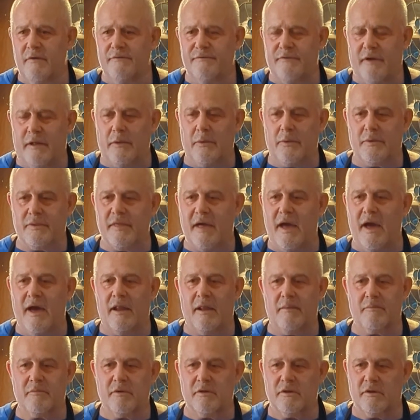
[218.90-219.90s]
Following that,
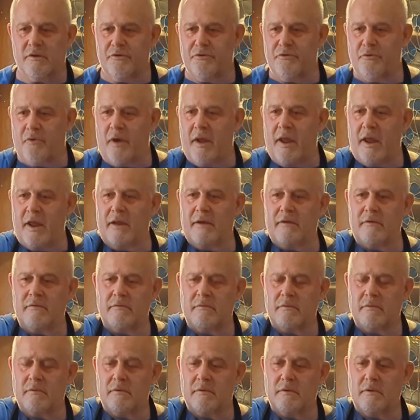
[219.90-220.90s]
I'm going to drain
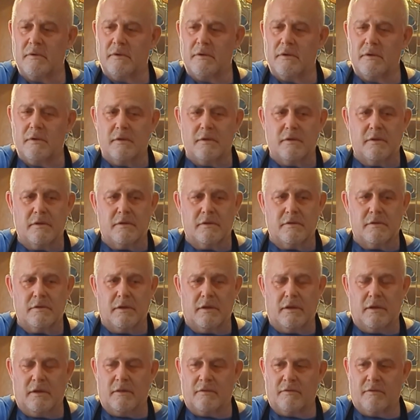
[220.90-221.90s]

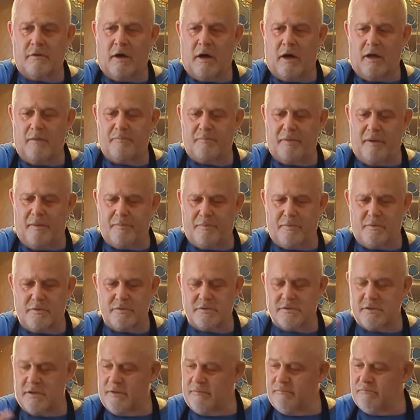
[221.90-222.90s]
the hot
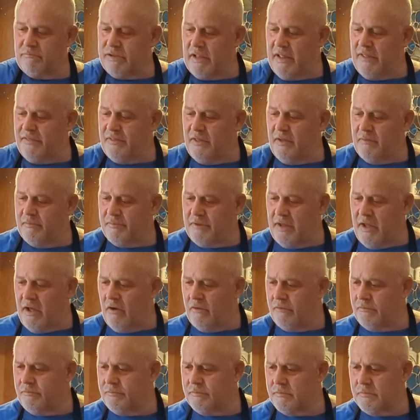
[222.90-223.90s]
peppers and blend them
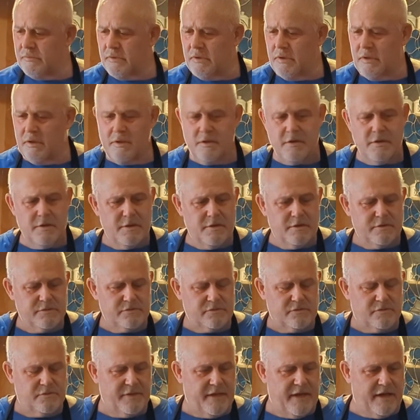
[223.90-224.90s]
down.
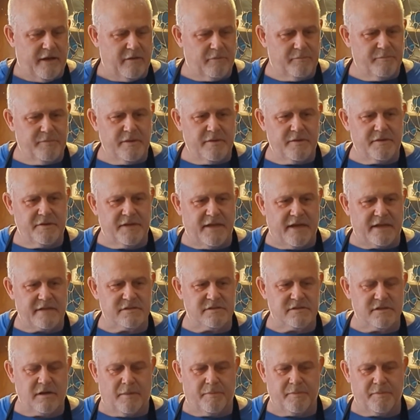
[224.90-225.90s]
So that'll be the
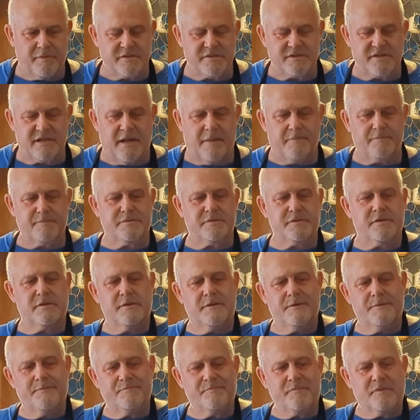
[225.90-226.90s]
next couple of steps.
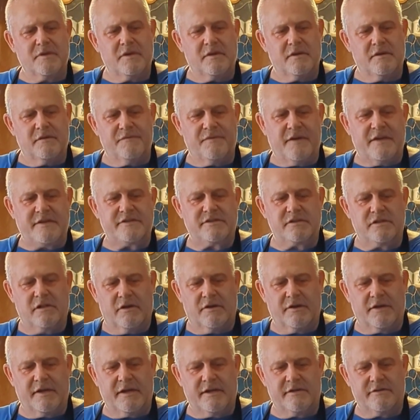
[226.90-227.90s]
Eventually
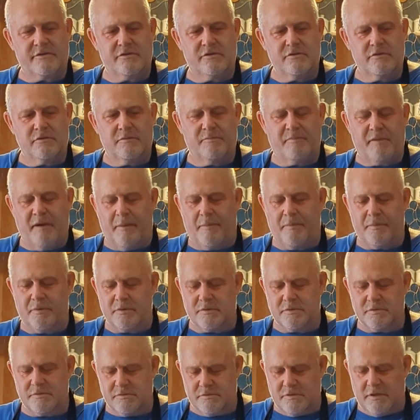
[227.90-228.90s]
I'll get to the
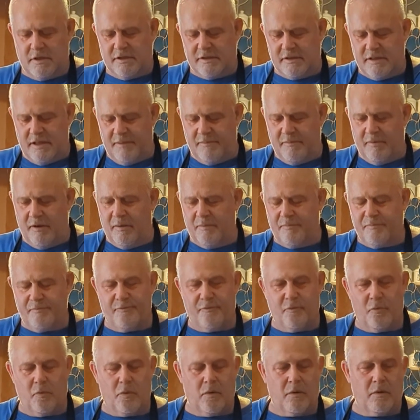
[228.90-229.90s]
peppers, cut them up
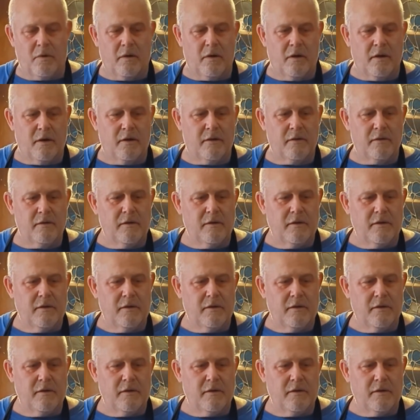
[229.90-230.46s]
for